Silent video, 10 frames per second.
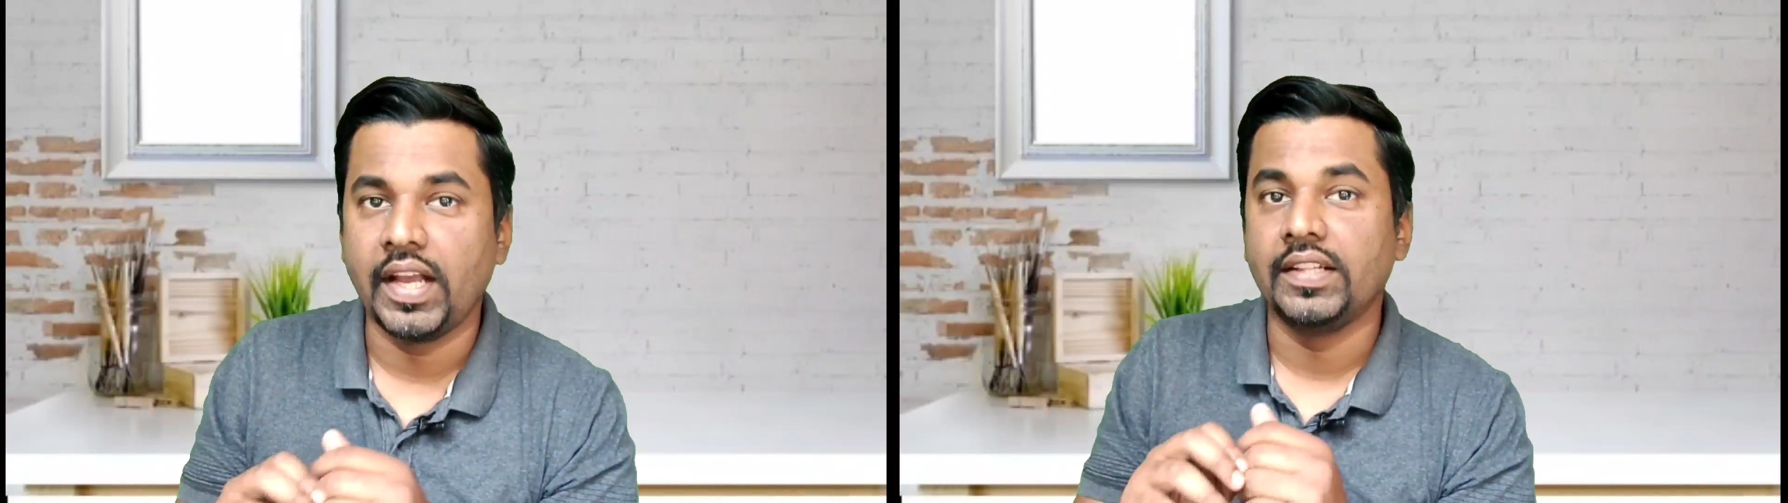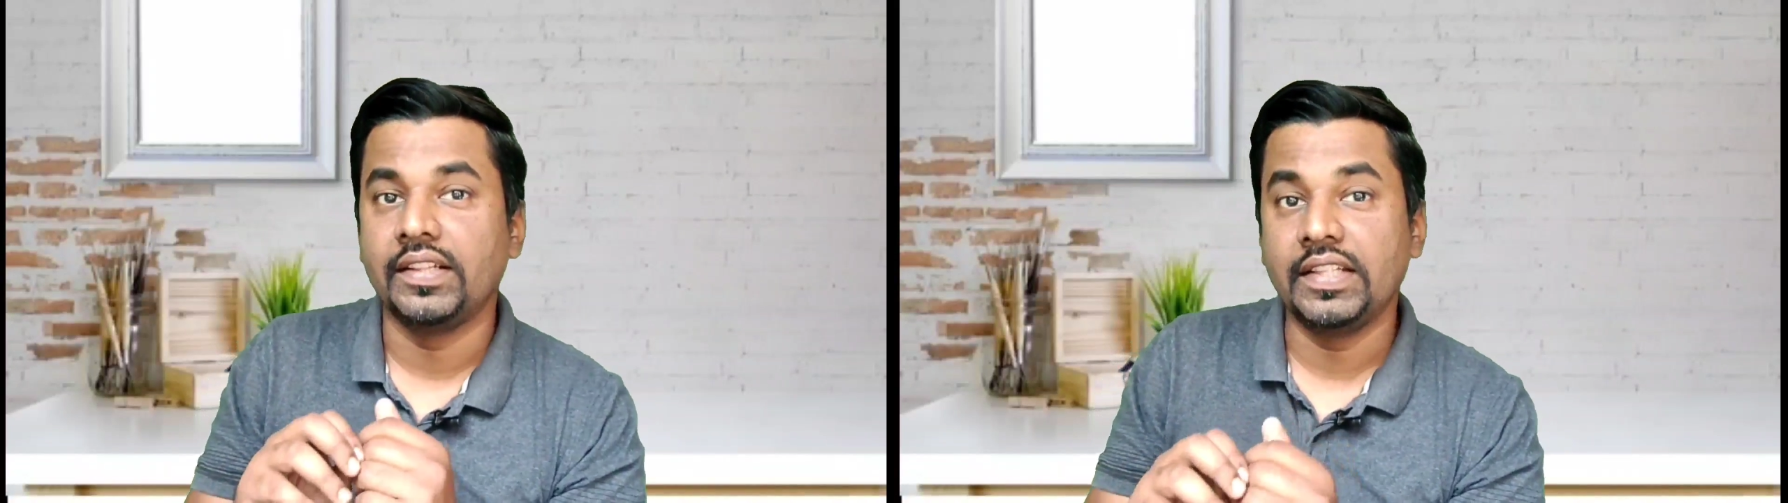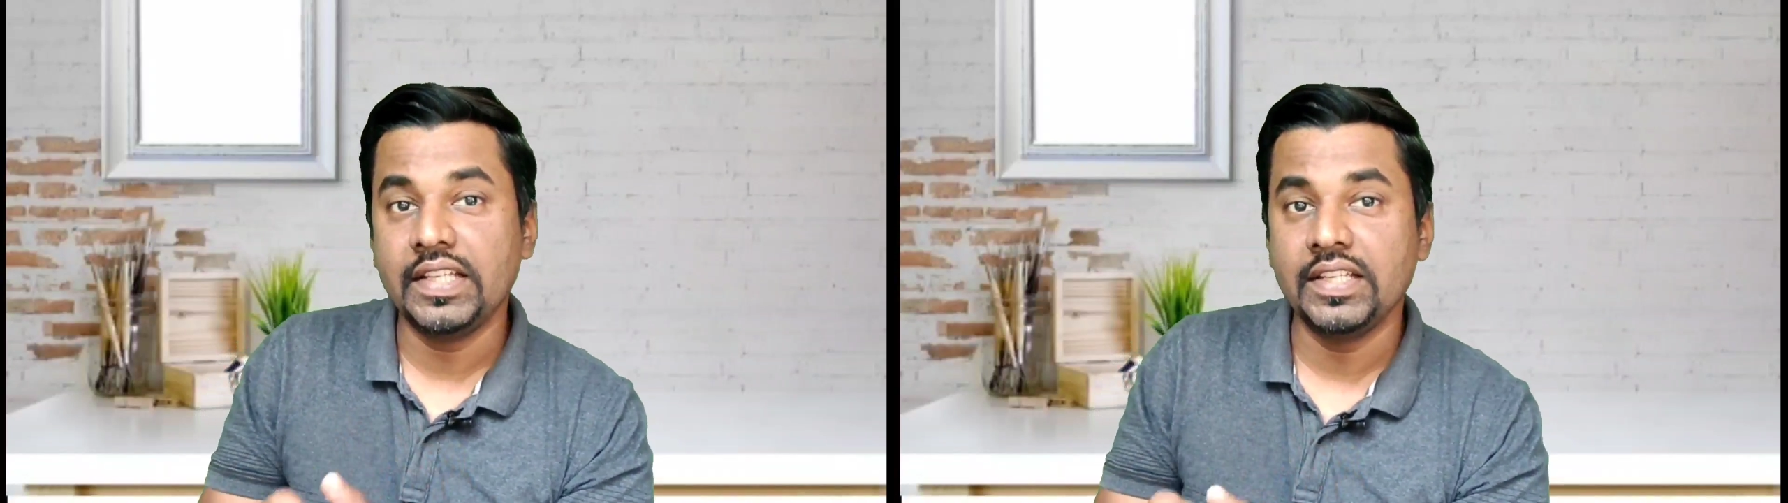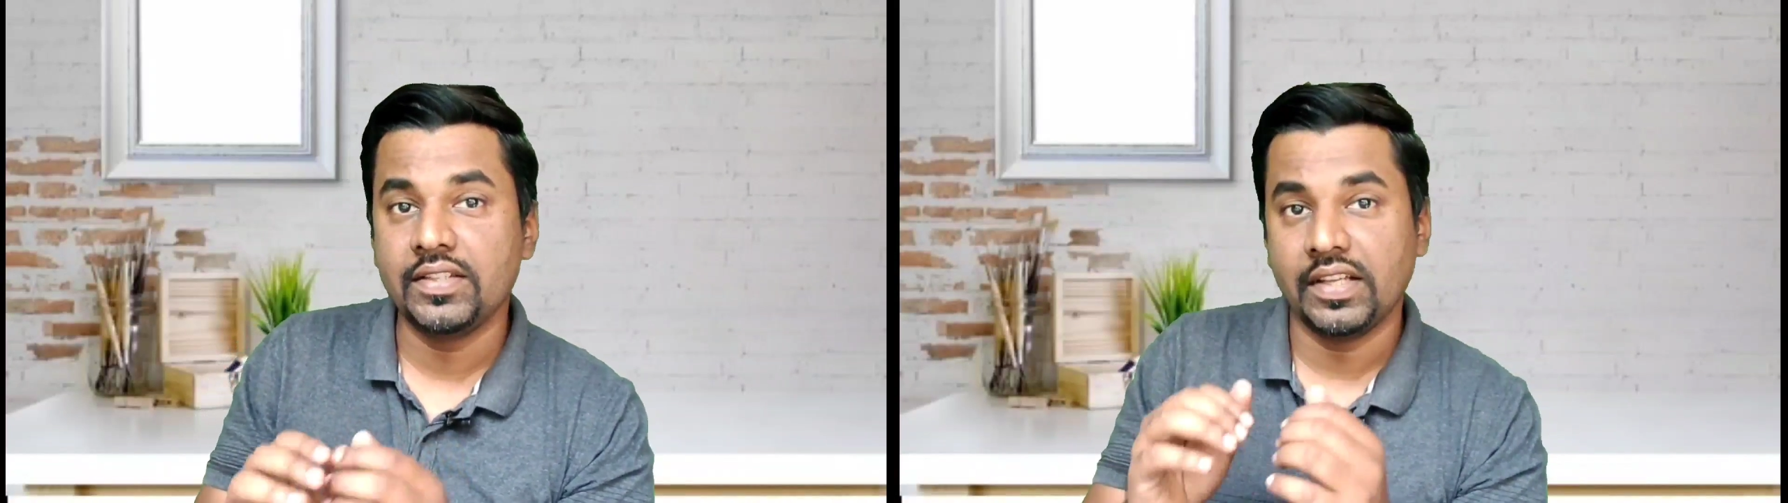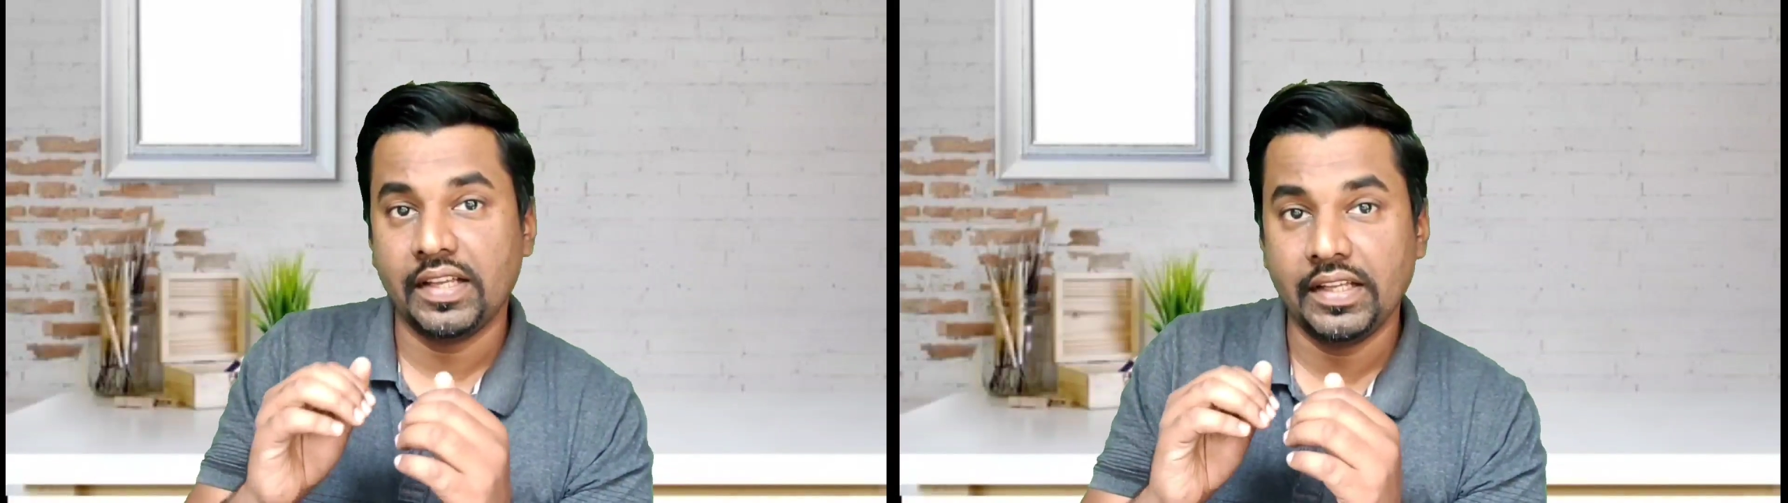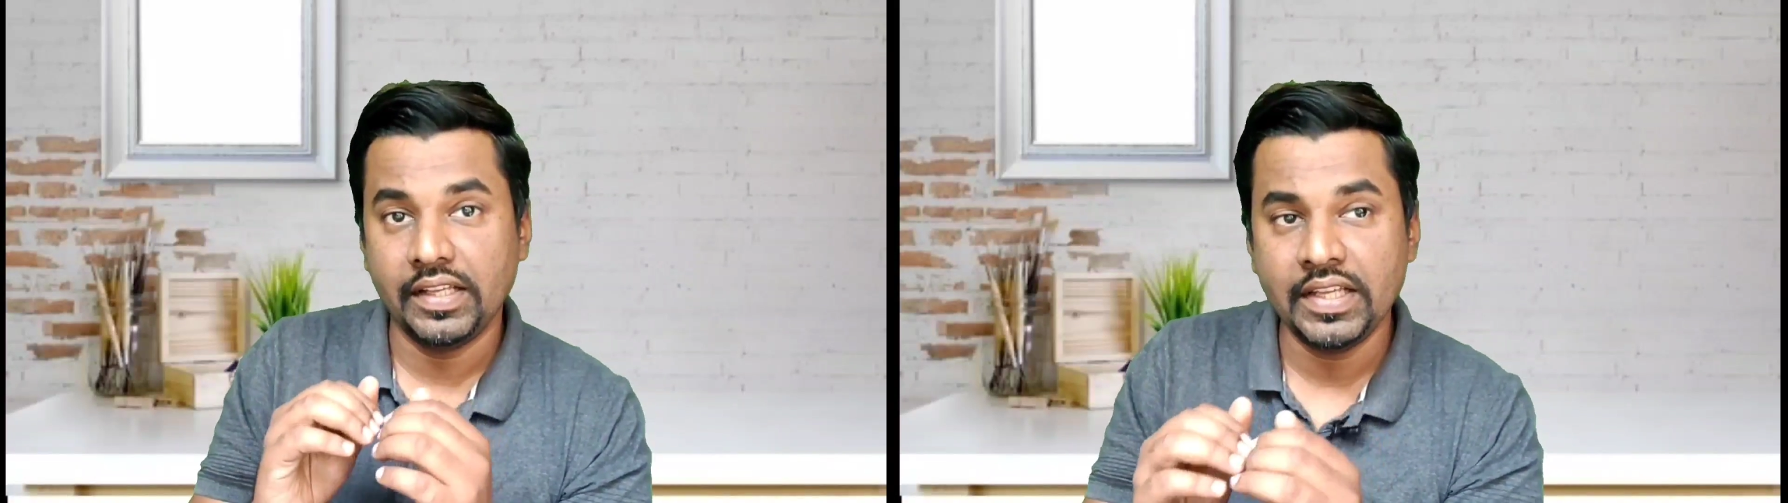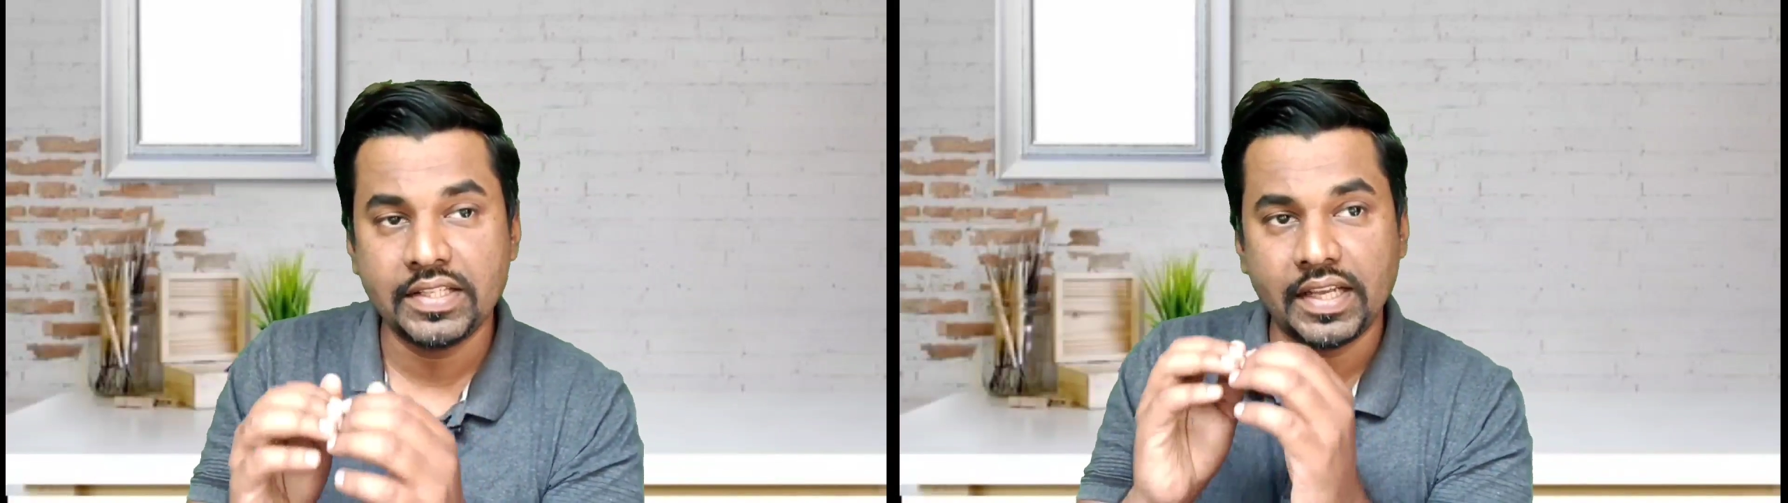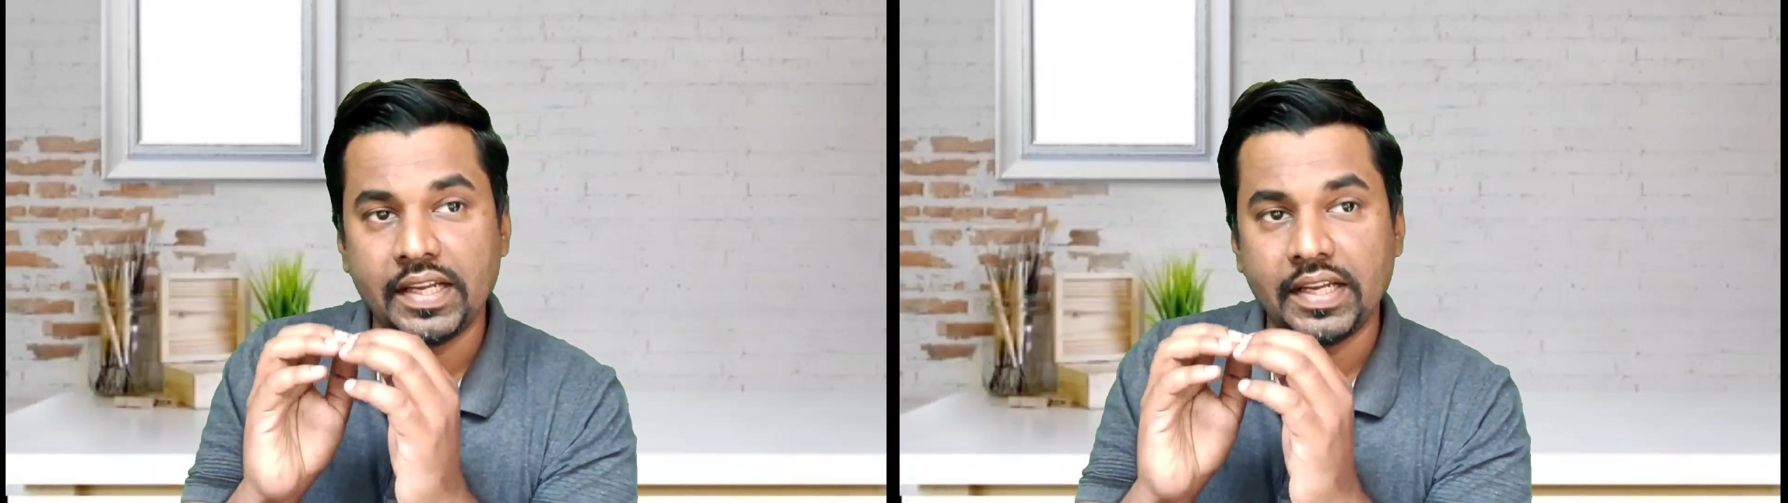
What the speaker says: And these, each